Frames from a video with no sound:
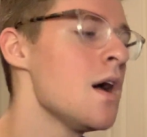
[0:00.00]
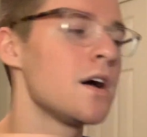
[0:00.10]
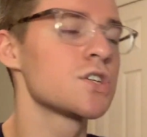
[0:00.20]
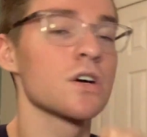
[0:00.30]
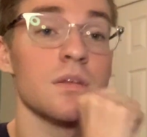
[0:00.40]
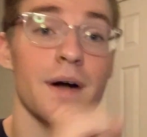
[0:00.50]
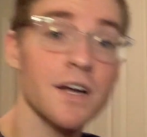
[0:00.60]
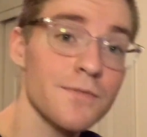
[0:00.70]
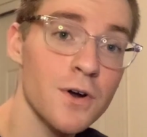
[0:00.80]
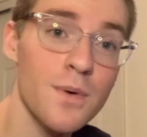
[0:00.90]
she took the
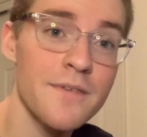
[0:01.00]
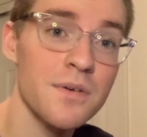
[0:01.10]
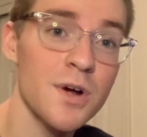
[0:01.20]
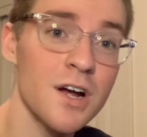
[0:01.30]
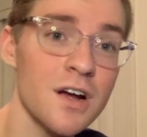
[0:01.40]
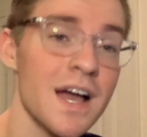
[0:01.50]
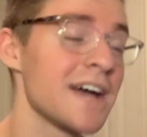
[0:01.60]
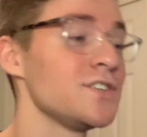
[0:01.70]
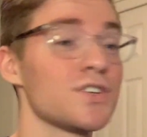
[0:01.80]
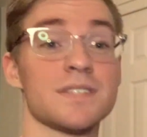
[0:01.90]
microphone away from her,
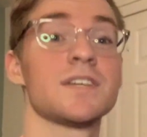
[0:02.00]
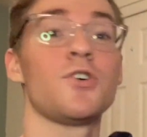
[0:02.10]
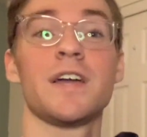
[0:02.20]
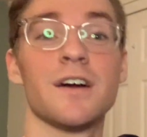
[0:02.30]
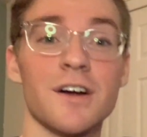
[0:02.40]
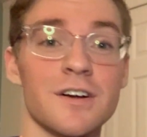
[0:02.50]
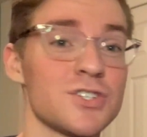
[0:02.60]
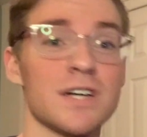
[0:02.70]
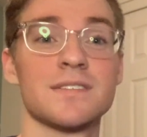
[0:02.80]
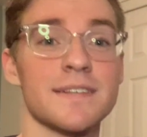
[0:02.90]
and you could still hear her
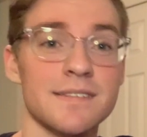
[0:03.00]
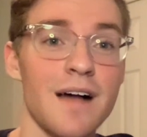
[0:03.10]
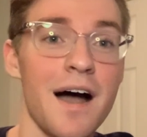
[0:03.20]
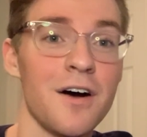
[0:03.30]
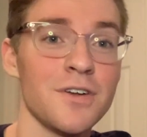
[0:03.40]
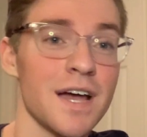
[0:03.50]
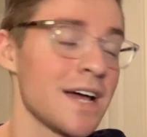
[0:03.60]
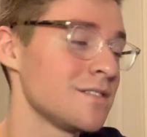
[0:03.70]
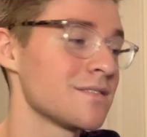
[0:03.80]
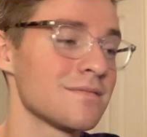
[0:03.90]
just as loud,
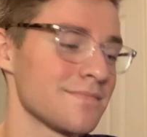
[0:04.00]
and...